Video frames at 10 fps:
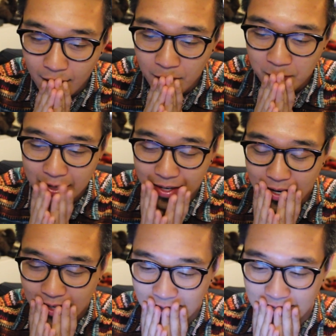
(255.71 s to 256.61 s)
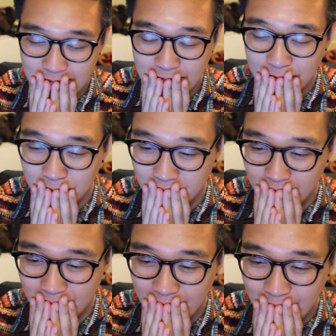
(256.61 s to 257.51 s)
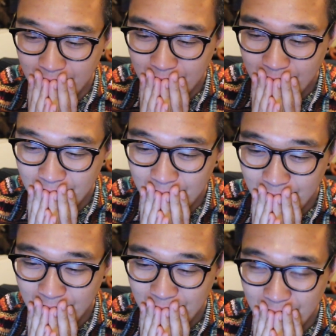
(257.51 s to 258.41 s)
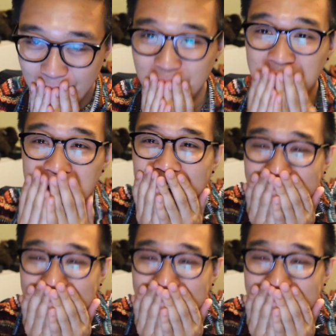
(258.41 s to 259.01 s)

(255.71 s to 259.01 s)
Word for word: Oh my god, this is so good. Oh!